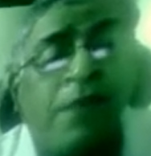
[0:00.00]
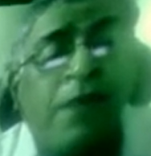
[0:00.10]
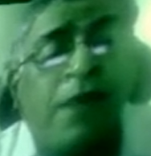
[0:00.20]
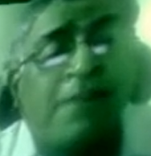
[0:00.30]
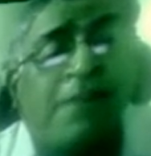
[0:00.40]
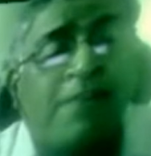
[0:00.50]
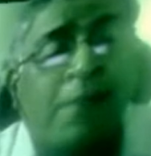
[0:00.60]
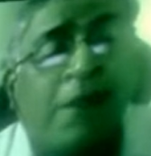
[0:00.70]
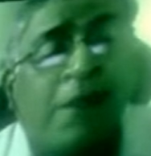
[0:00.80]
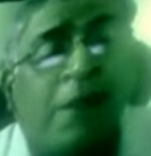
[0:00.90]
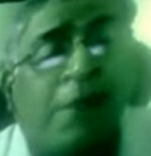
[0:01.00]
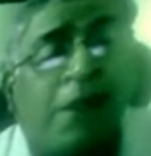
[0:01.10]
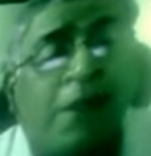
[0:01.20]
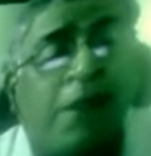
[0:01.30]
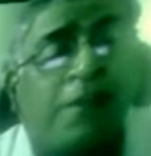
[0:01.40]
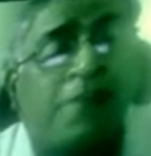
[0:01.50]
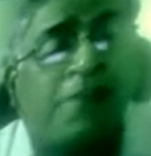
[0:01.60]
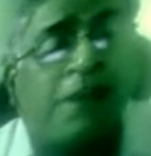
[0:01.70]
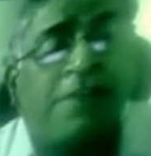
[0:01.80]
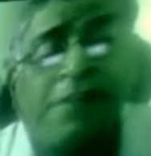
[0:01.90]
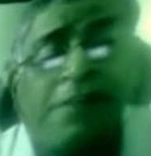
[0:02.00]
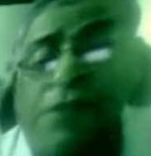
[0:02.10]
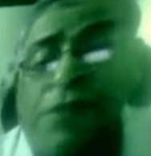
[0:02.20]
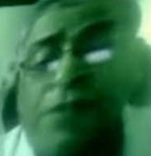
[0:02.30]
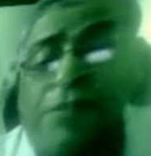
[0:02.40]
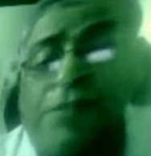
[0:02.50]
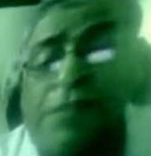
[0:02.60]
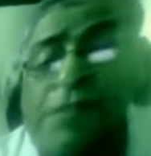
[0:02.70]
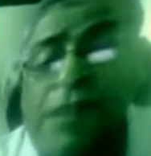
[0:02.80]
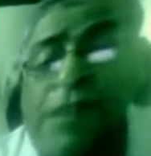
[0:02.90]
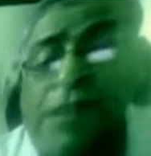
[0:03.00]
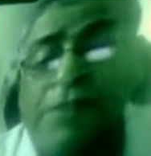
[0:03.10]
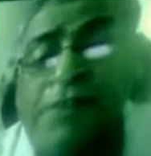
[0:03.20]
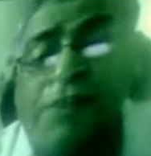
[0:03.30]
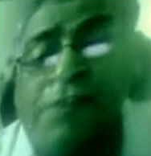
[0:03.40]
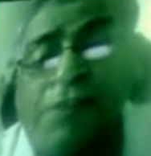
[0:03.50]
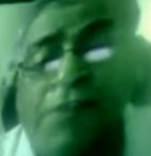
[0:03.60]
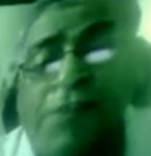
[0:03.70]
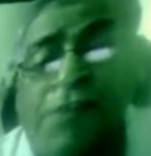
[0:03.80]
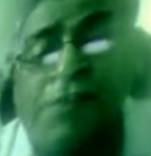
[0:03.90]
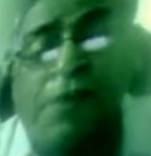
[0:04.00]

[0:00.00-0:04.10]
As Japan rapidly industrialized in the 20th century, the idea of office work was novel